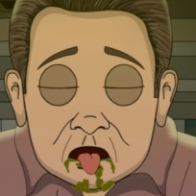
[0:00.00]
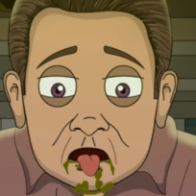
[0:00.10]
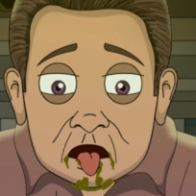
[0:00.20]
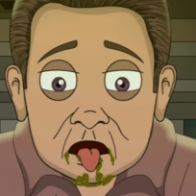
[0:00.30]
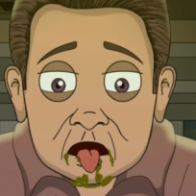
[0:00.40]
I
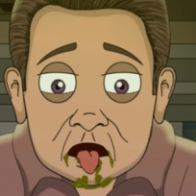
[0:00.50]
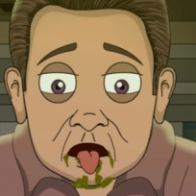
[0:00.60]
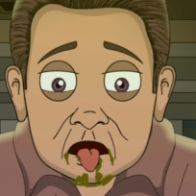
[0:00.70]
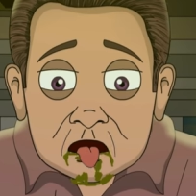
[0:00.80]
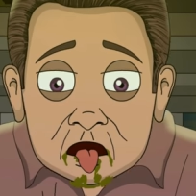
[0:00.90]
coughed a
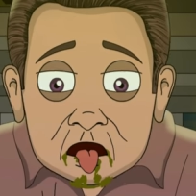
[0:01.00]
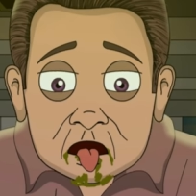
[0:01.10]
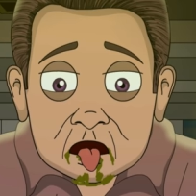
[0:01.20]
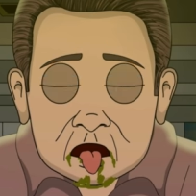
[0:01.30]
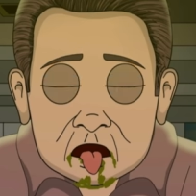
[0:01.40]
couple of
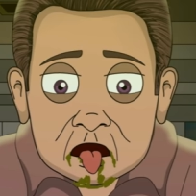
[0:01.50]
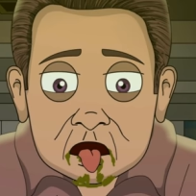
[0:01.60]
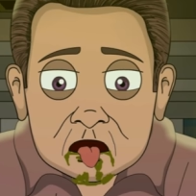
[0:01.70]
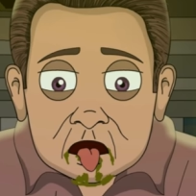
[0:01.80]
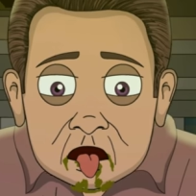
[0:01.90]
times before
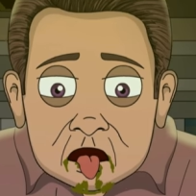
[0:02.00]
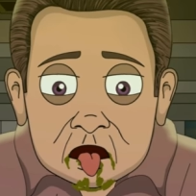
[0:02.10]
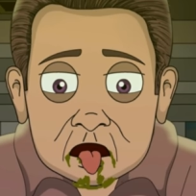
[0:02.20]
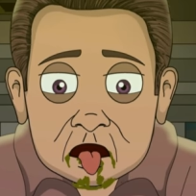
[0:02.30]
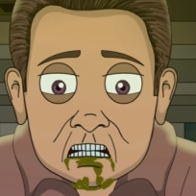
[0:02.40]
speaking.
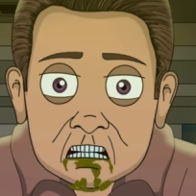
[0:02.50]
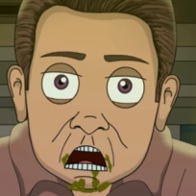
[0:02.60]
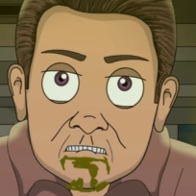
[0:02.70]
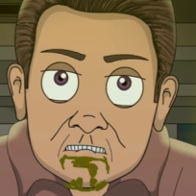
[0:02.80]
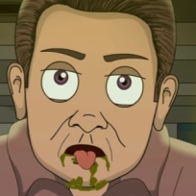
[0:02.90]

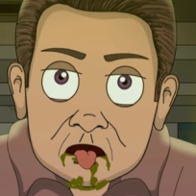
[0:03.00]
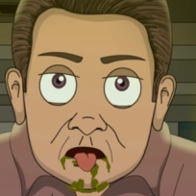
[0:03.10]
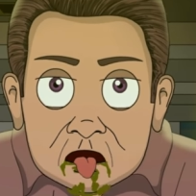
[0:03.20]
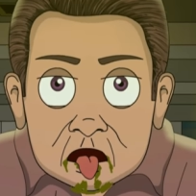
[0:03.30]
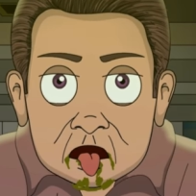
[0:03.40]

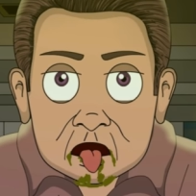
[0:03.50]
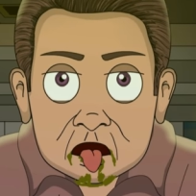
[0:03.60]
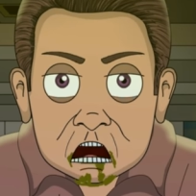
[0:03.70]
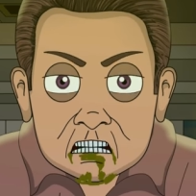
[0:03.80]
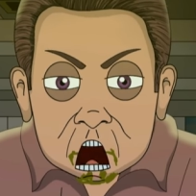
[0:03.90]
"Enough!
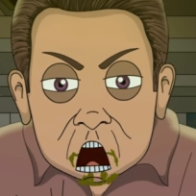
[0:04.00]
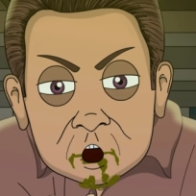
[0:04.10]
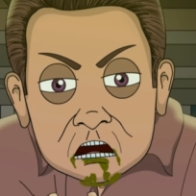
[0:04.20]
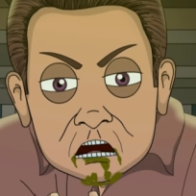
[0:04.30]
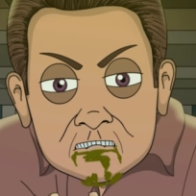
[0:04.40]

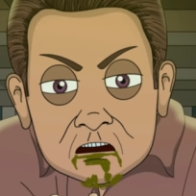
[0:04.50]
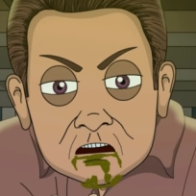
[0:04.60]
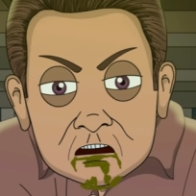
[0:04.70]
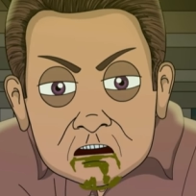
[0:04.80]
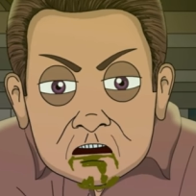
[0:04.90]
Cancel my
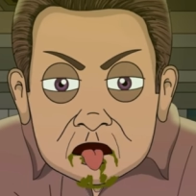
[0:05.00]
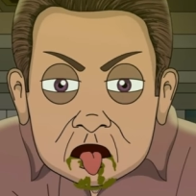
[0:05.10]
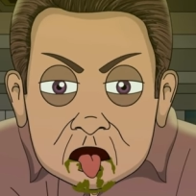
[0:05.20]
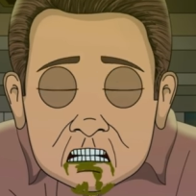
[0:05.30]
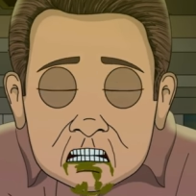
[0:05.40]
order.
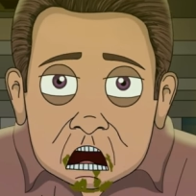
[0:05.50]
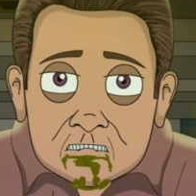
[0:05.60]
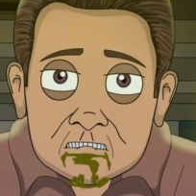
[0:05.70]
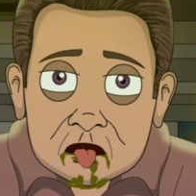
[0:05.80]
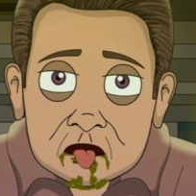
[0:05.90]

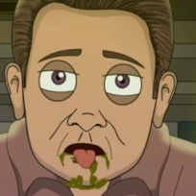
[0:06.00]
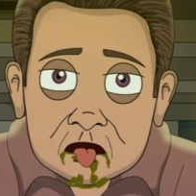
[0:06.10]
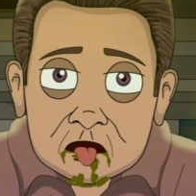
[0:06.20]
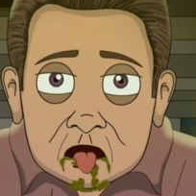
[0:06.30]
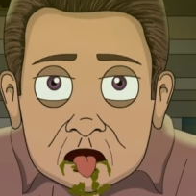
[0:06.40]
Cancel it.
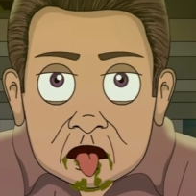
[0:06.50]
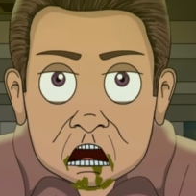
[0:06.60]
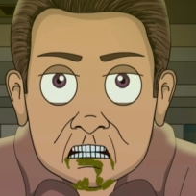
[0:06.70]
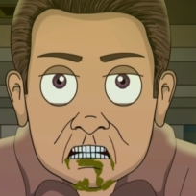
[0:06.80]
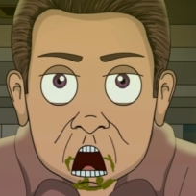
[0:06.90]

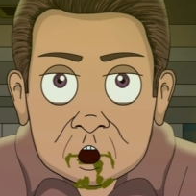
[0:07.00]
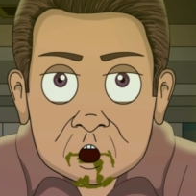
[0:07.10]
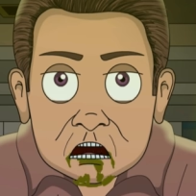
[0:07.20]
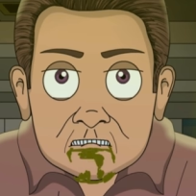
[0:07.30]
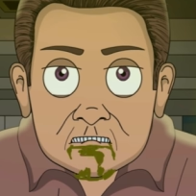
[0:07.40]
I don't
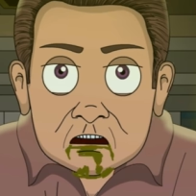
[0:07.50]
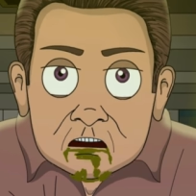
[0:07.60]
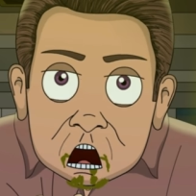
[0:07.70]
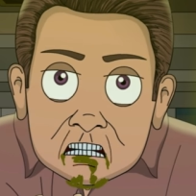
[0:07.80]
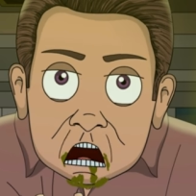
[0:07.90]
want anything to
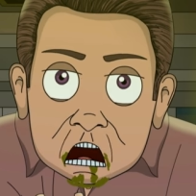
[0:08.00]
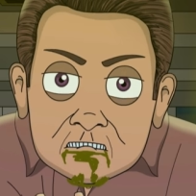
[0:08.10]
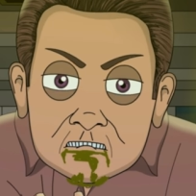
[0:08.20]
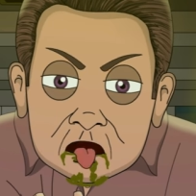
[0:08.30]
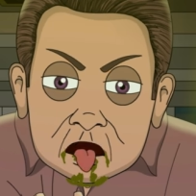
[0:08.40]
do with the
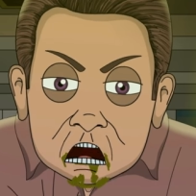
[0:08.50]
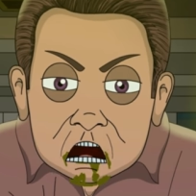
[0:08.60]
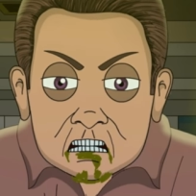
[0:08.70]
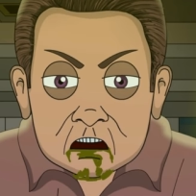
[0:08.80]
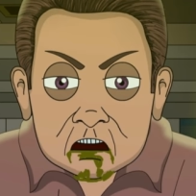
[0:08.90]
food in
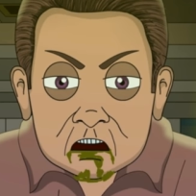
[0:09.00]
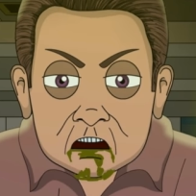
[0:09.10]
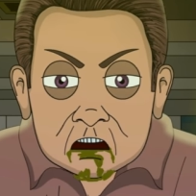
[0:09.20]
this place."